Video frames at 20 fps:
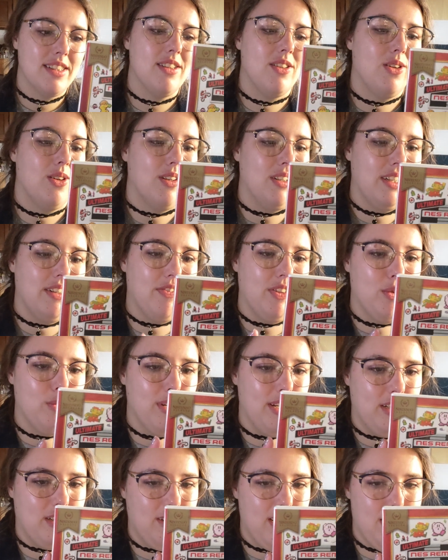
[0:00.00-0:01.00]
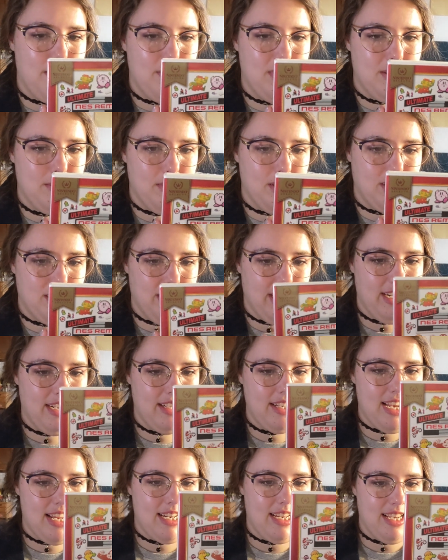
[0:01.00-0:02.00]
or if you want to grab some of the great
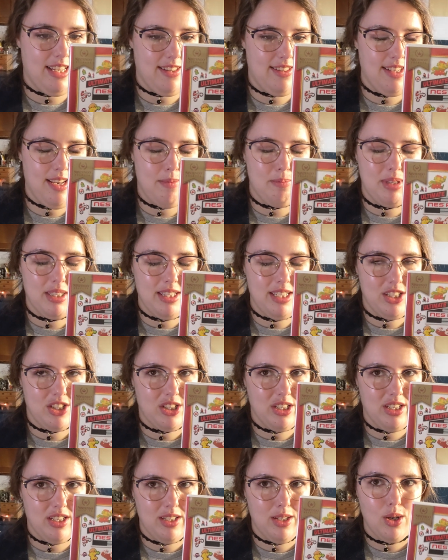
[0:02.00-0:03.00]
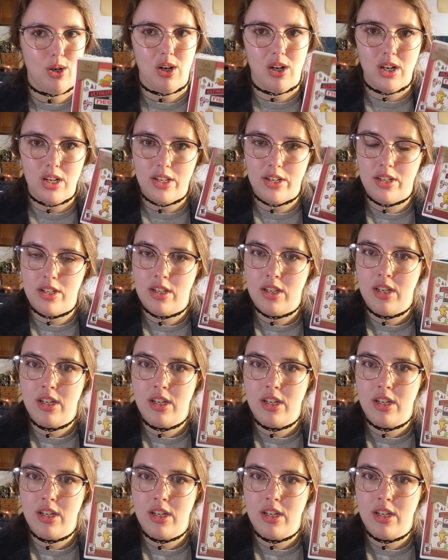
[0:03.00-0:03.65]
NES emulation on